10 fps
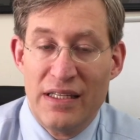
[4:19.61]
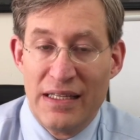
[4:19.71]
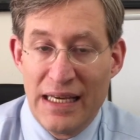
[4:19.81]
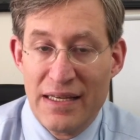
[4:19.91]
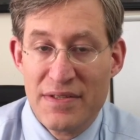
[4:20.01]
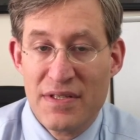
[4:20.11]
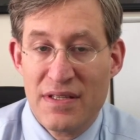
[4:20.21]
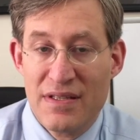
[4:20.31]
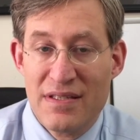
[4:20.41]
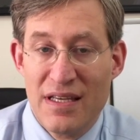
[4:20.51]
it has
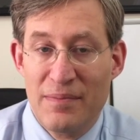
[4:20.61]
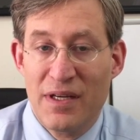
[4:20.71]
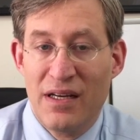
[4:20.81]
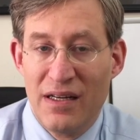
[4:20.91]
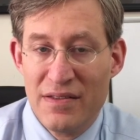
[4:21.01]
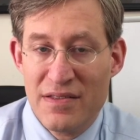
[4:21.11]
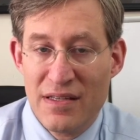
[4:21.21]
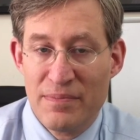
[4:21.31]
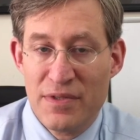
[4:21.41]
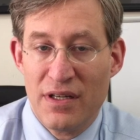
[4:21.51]
the same
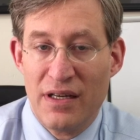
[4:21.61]
concept